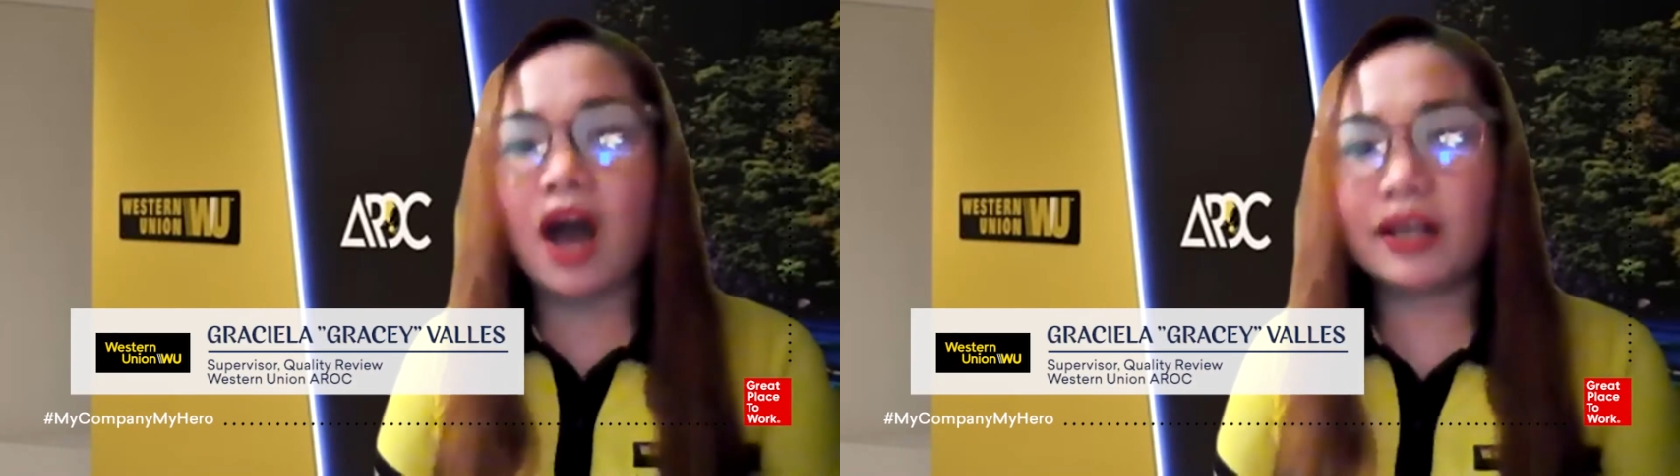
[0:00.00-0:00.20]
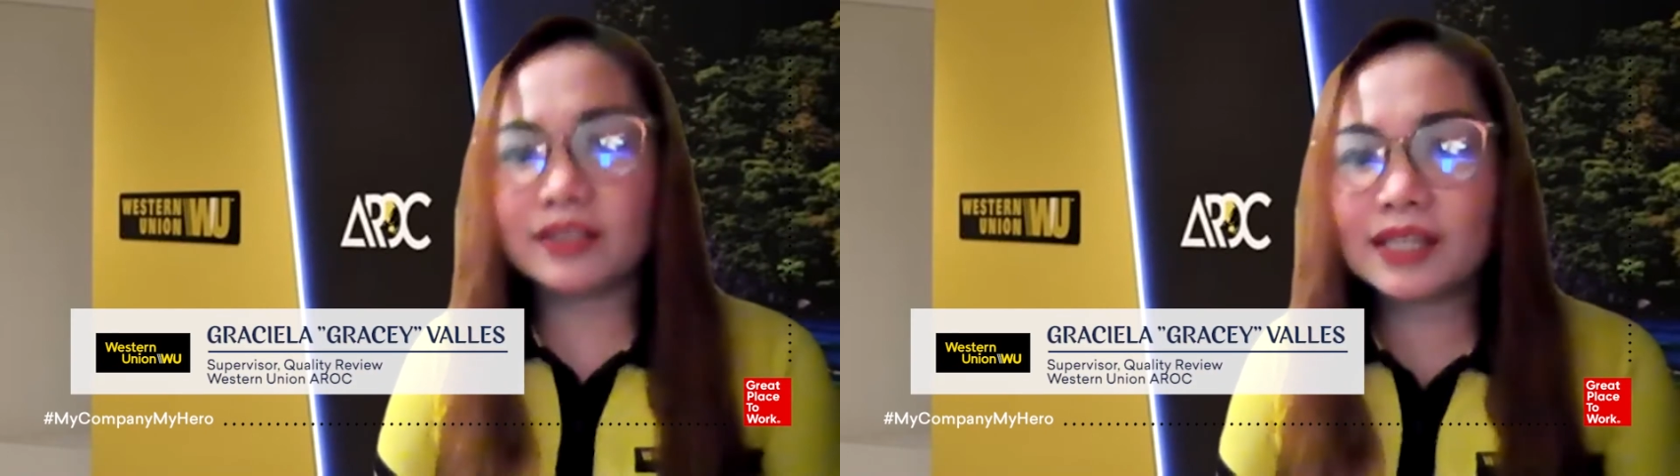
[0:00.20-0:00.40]

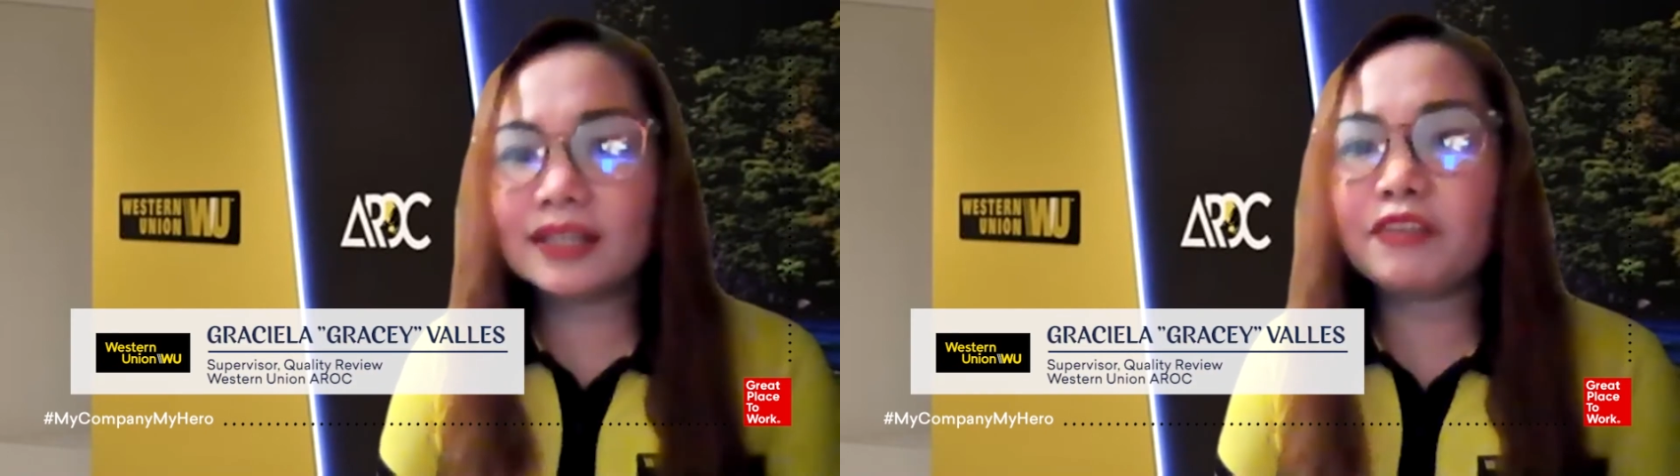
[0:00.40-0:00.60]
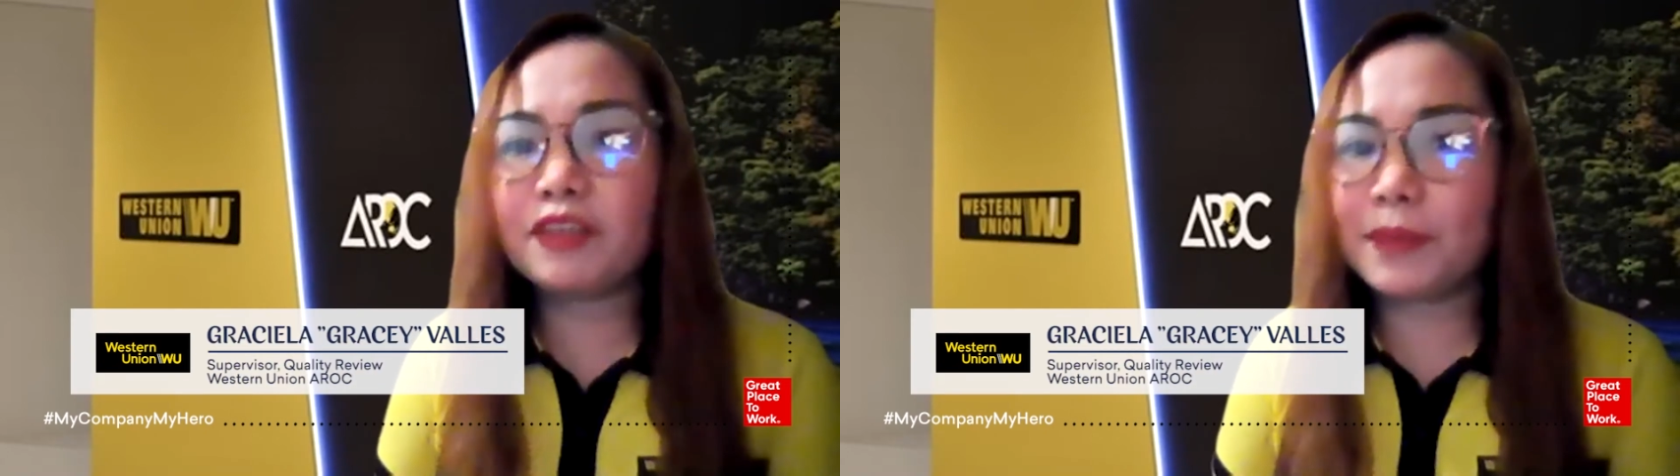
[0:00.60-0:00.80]

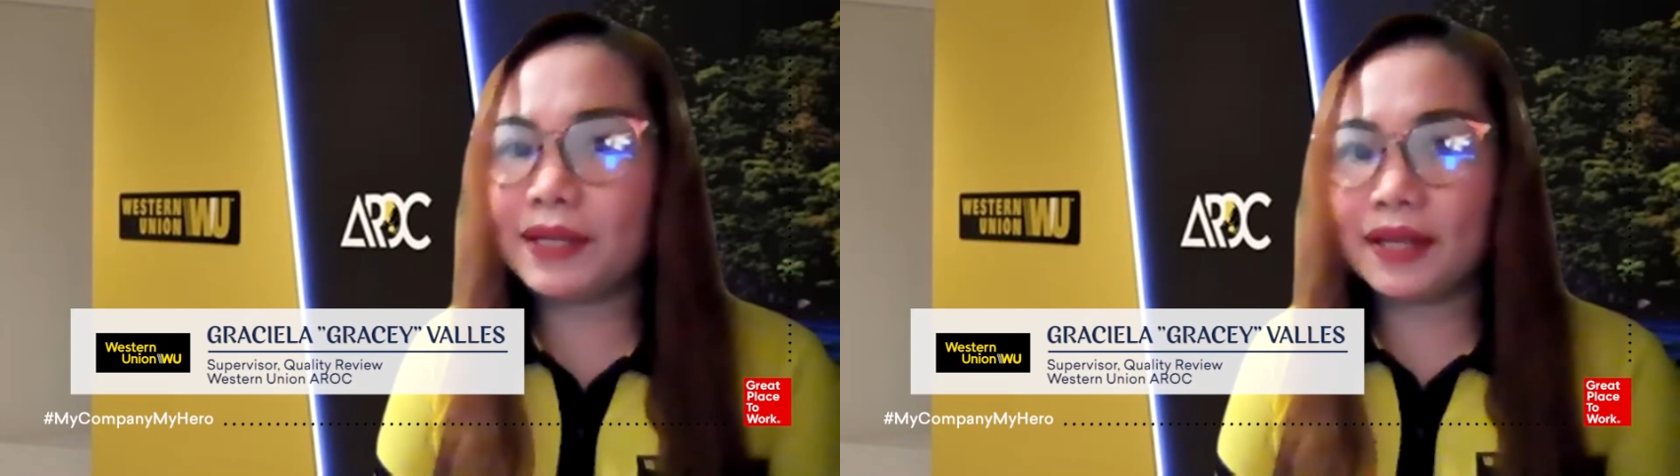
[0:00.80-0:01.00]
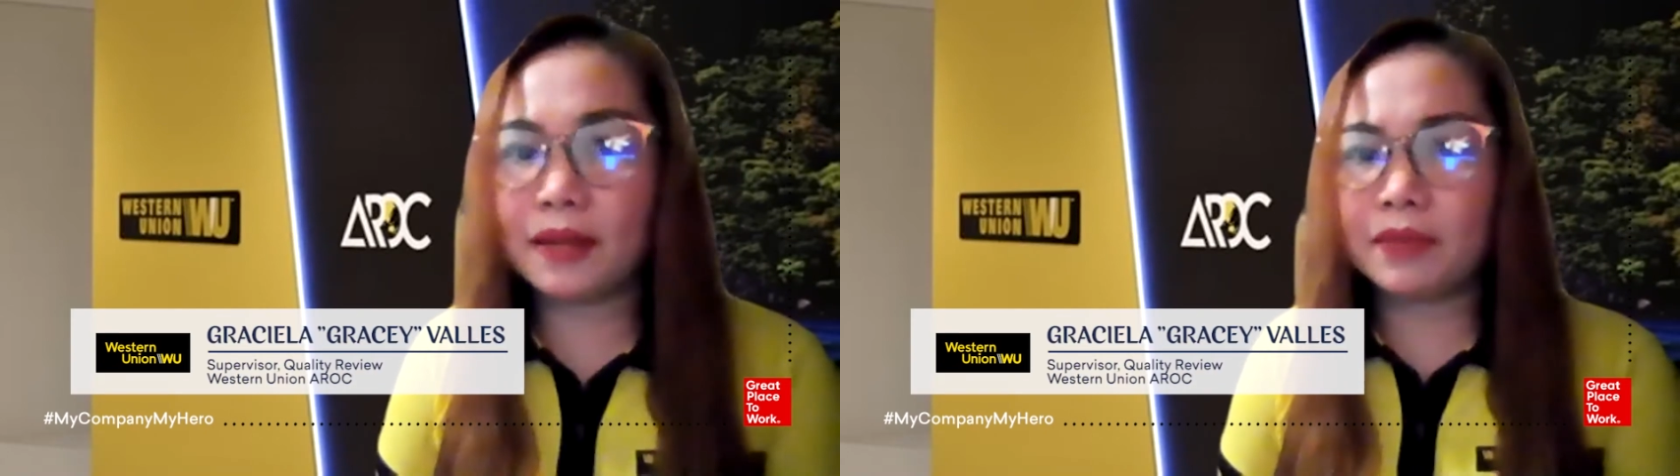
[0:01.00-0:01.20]
Onset of the
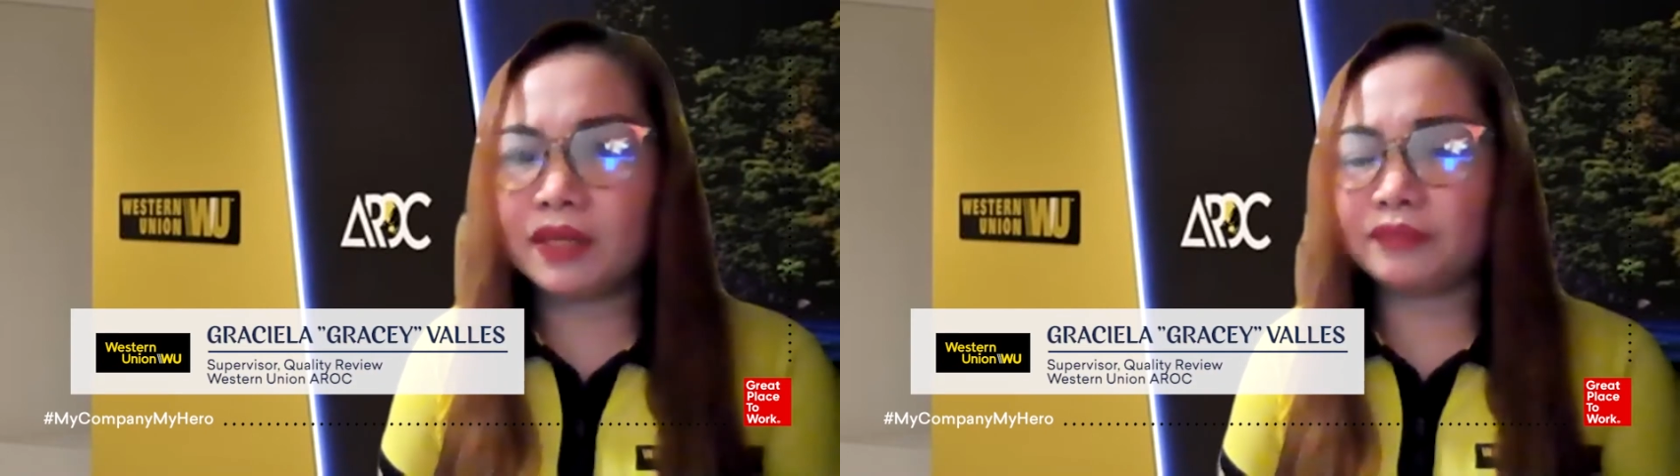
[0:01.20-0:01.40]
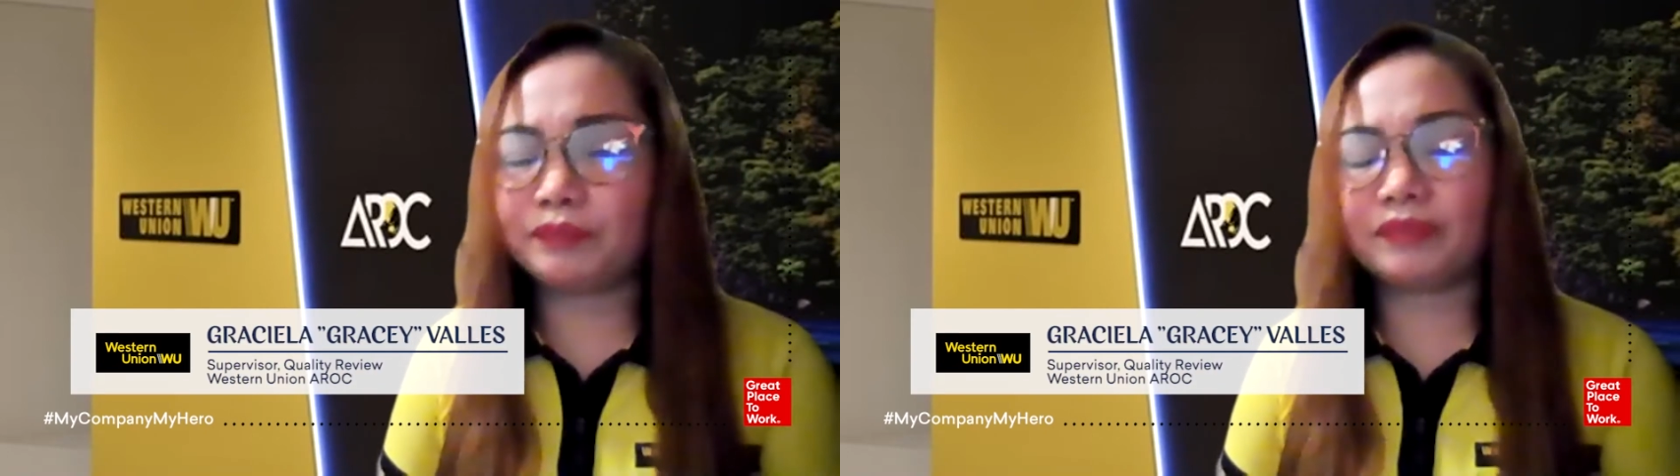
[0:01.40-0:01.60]
pandemic,